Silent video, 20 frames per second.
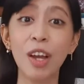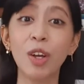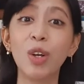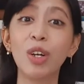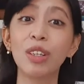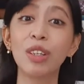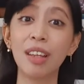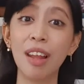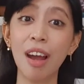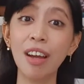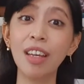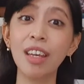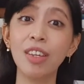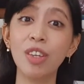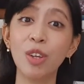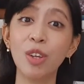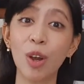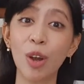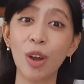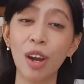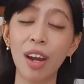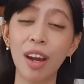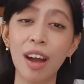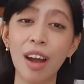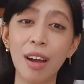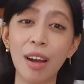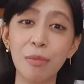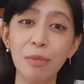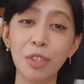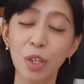Good luck in your
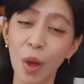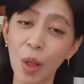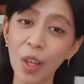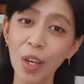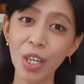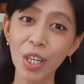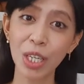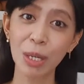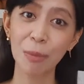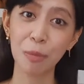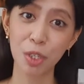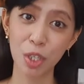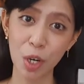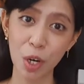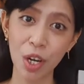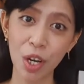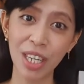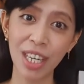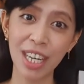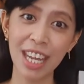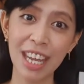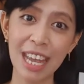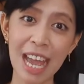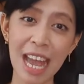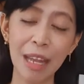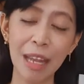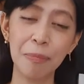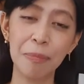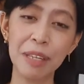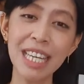scholarship journey,
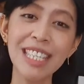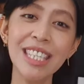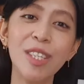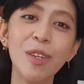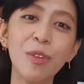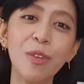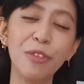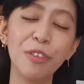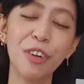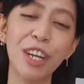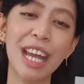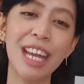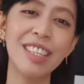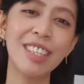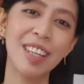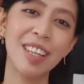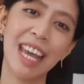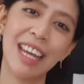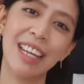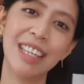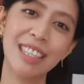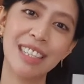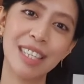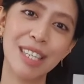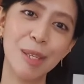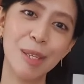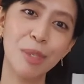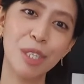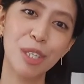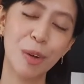and please don't forget to like and
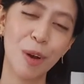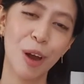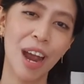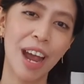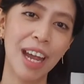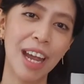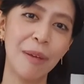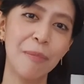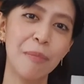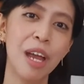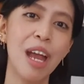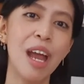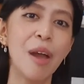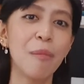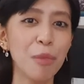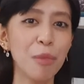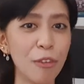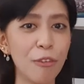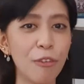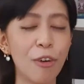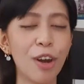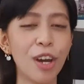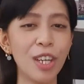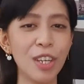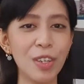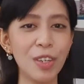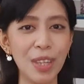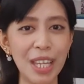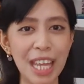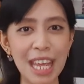subscribe before
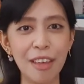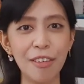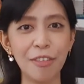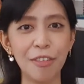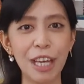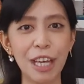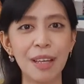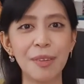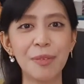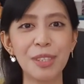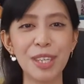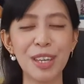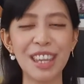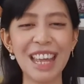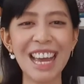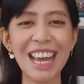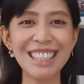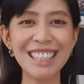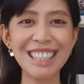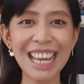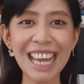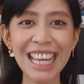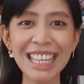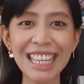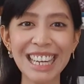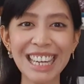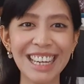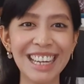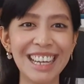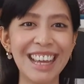you leave. So that's it.
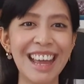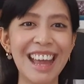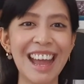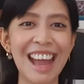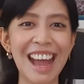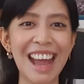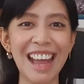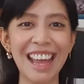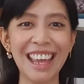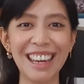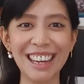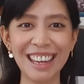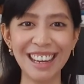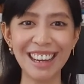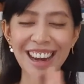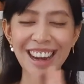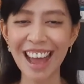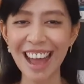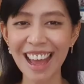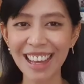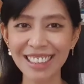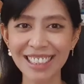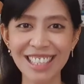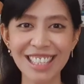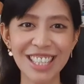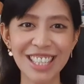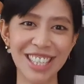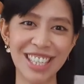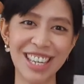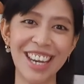Hayrera,
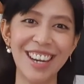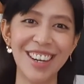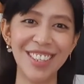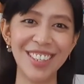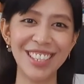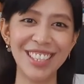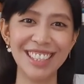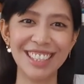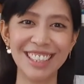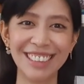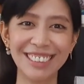cheers.